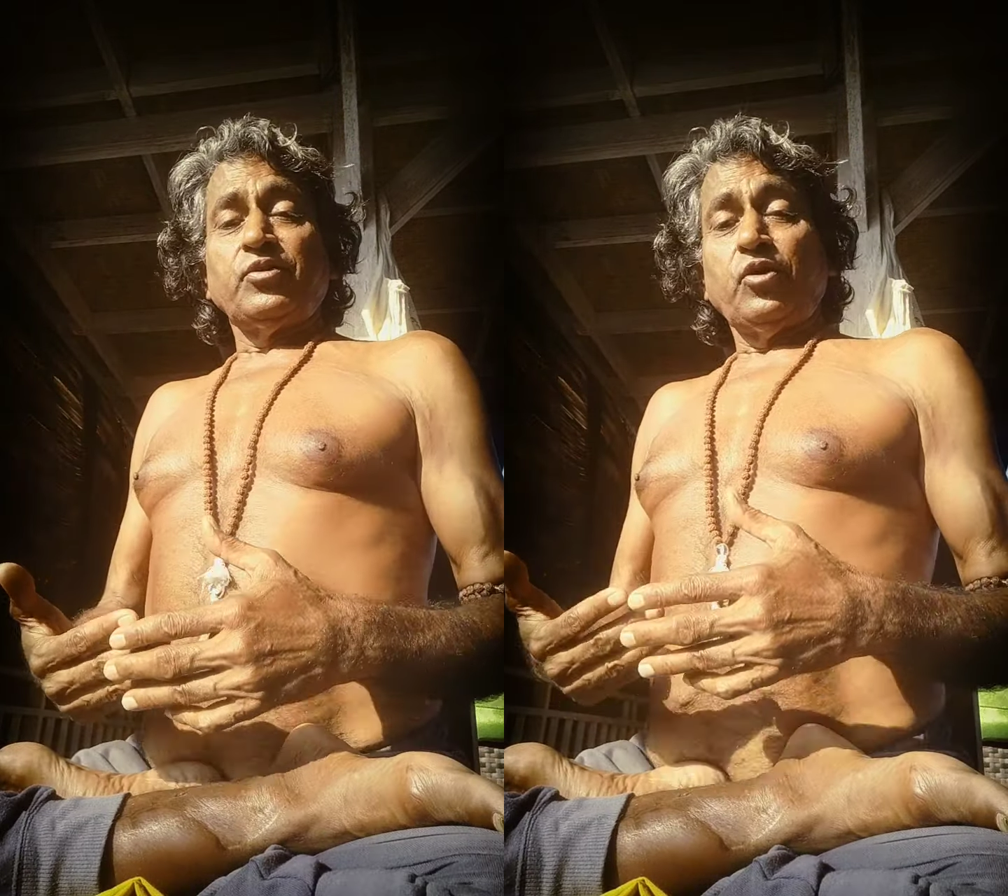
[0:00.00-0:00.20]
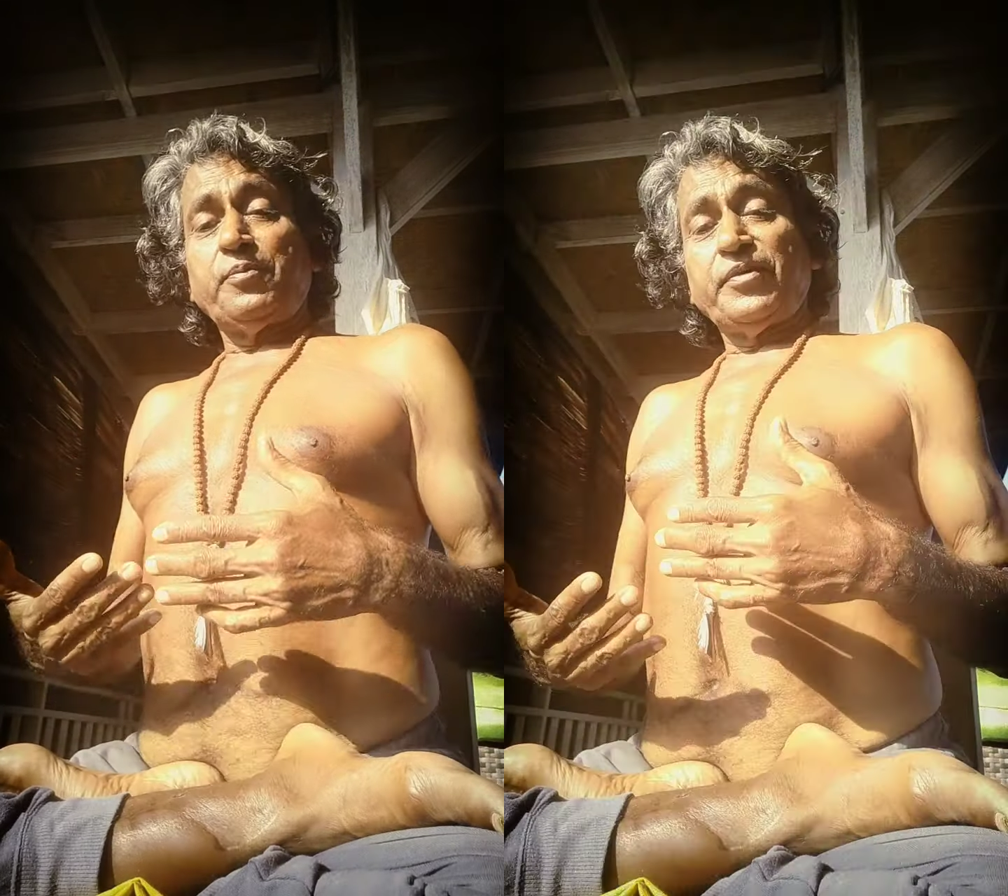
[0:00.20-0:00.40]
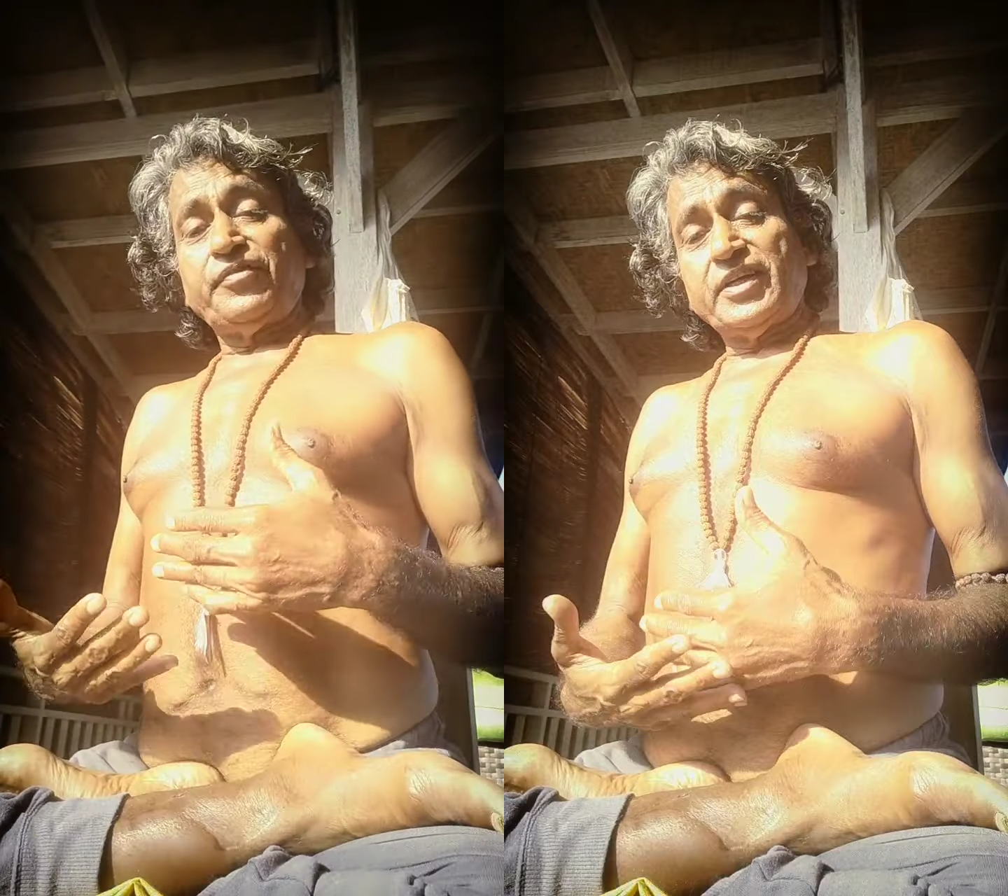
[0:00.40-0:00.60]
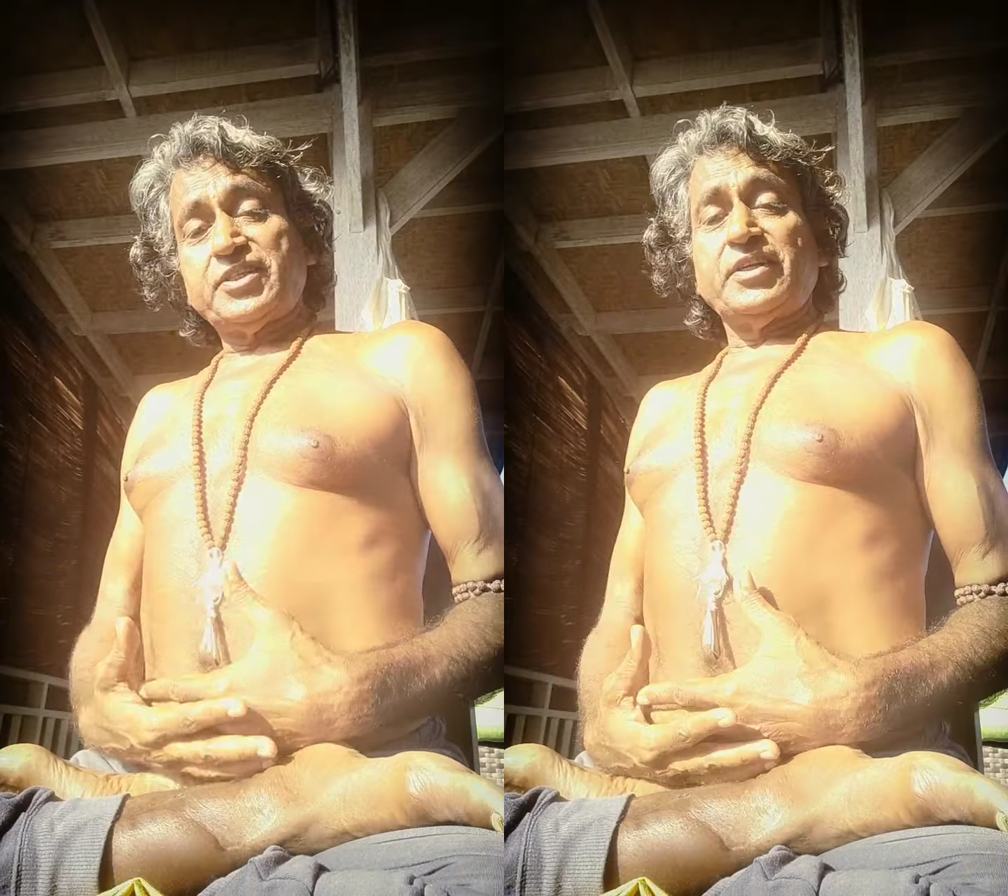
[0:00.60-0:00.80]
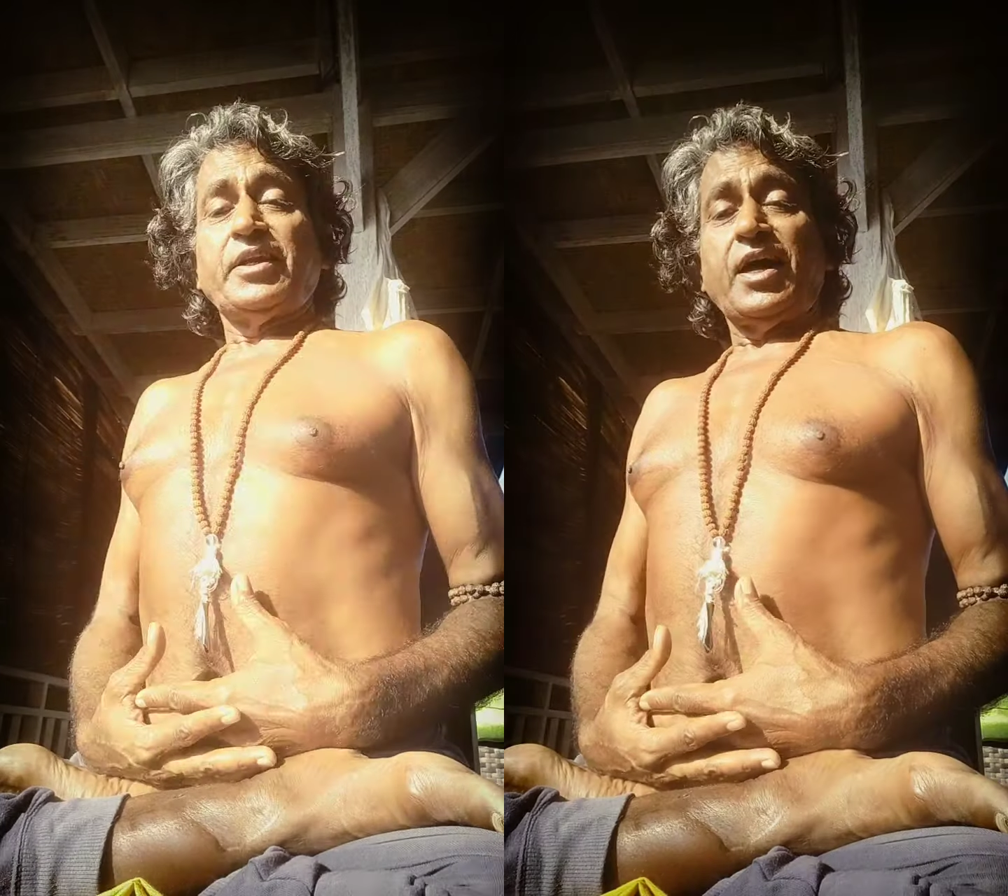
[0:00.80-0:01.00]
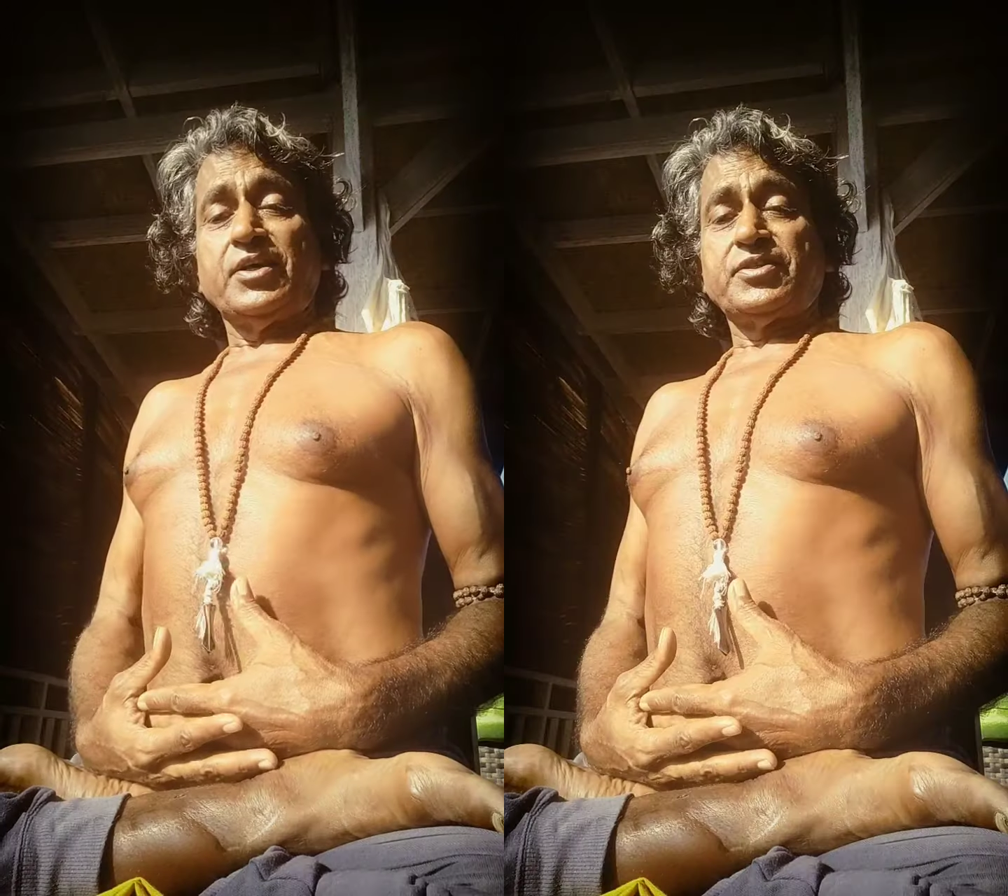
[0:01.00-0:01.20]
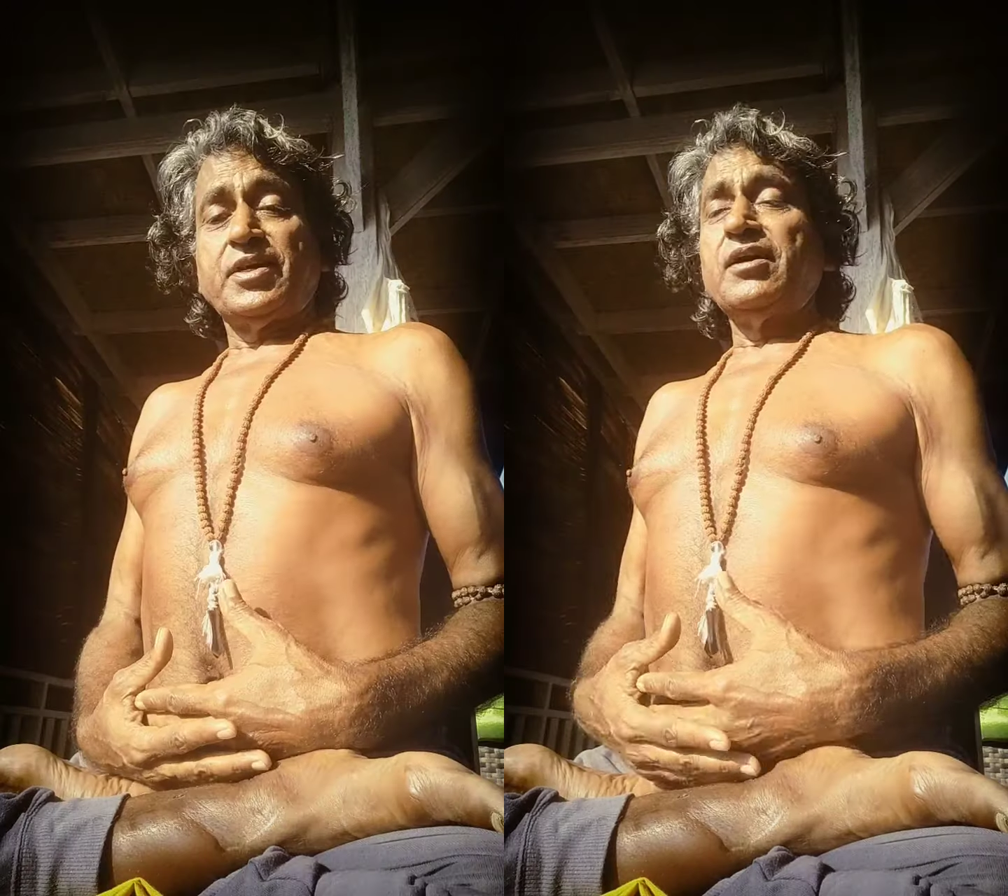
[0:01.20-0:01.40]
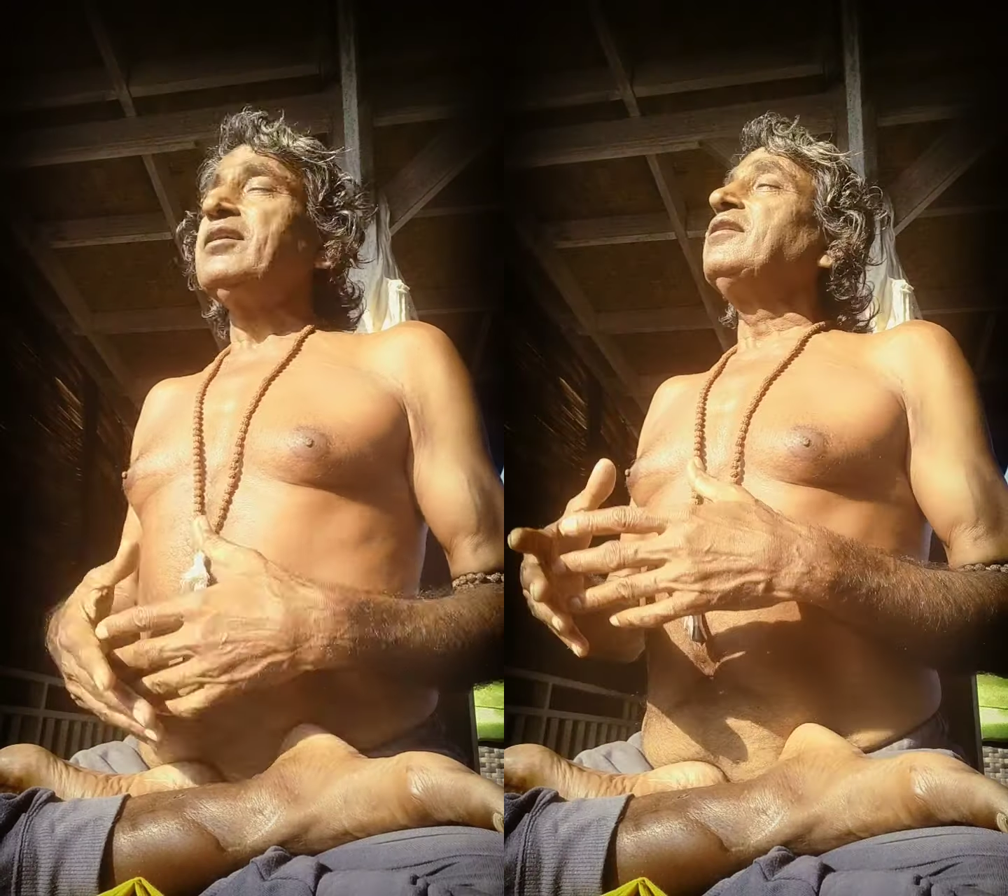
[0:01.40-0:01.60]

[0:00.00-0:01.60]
or perfection in asana,